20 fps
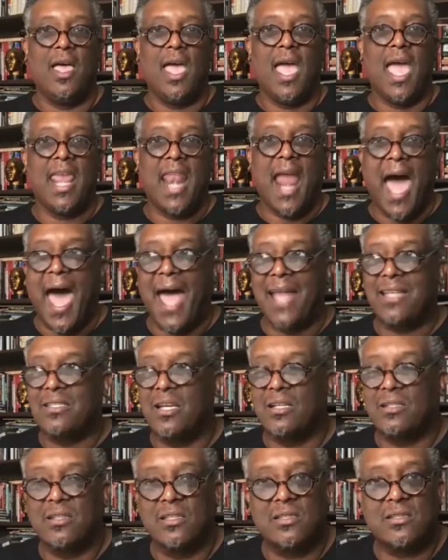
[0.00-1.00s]
And I
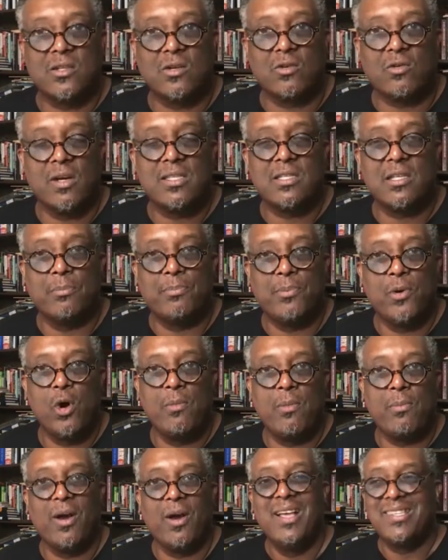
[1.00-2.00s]
took the stories of the
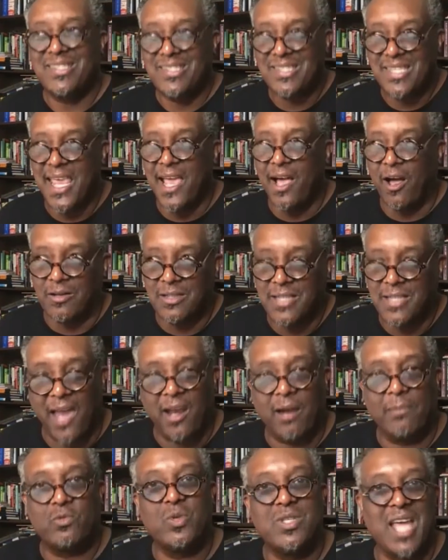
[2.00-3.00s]
Pullman porter. C.L.
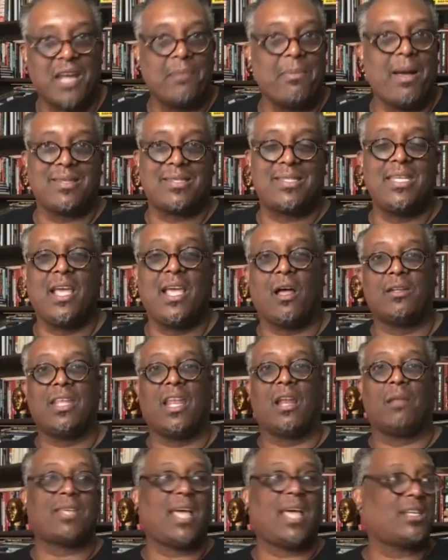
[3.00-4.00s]
Dellums, we talked about C.L.
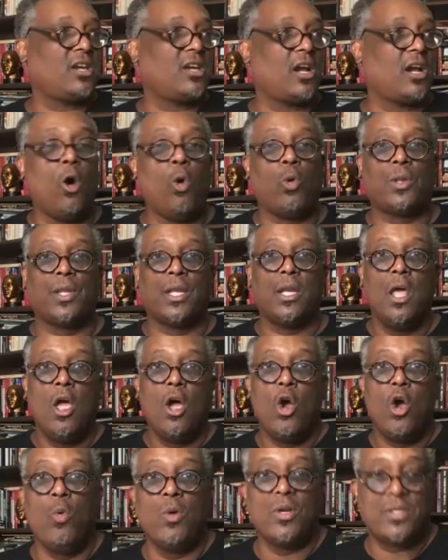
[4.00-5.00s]
Dellums out there in Oakland,
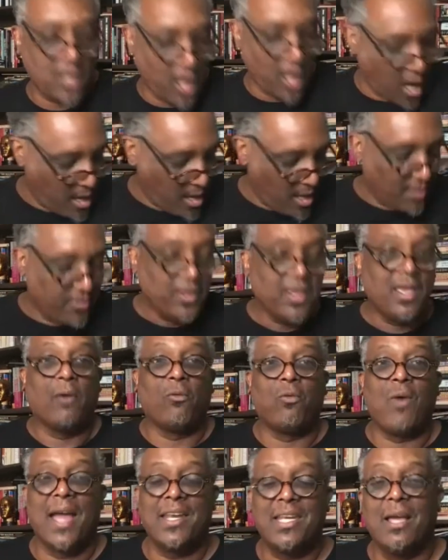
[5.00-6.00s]
who was
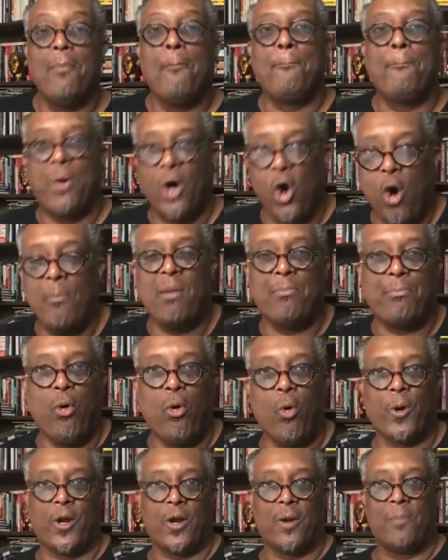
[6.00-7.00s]
Pullman
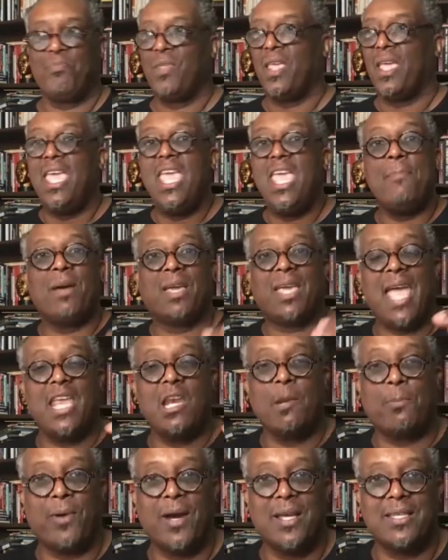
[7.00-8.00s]
porter. He became
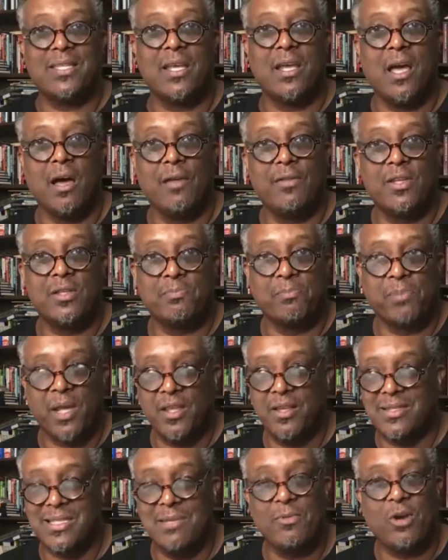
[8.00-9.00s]
the president of the
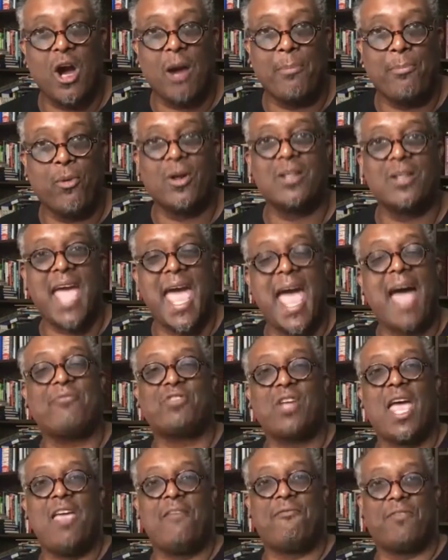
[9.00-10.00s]
Brotherhood of Sleeping Car Porters
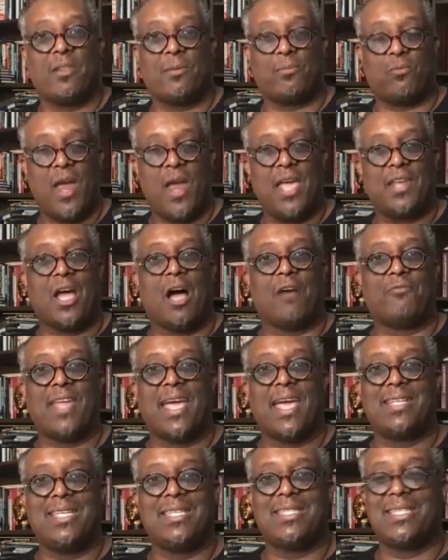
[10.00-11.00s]
after A. Philip Randolph in
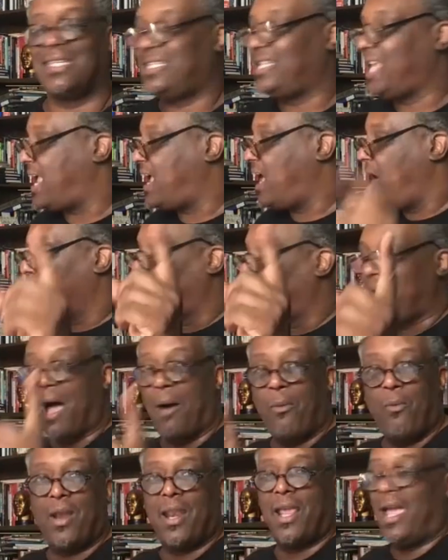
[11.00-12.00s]
1968. But
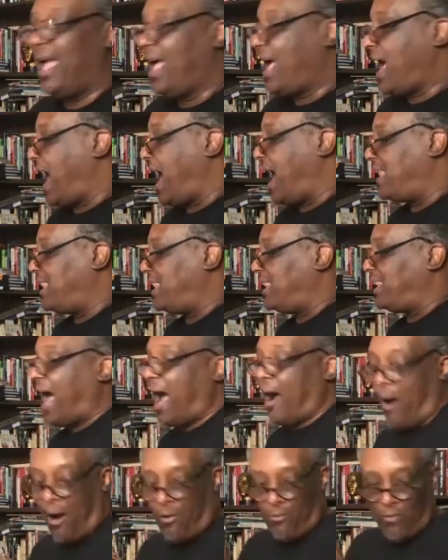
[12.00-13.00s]

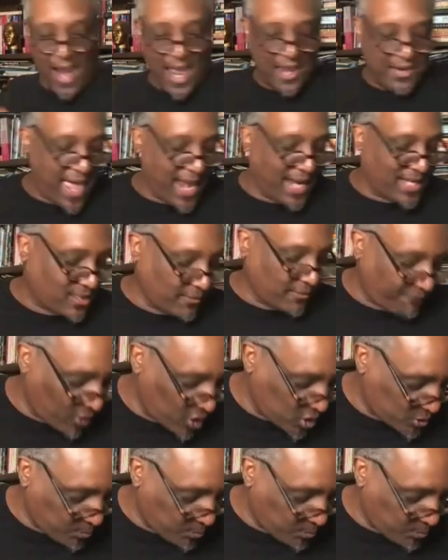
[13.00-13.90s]
I read that as the first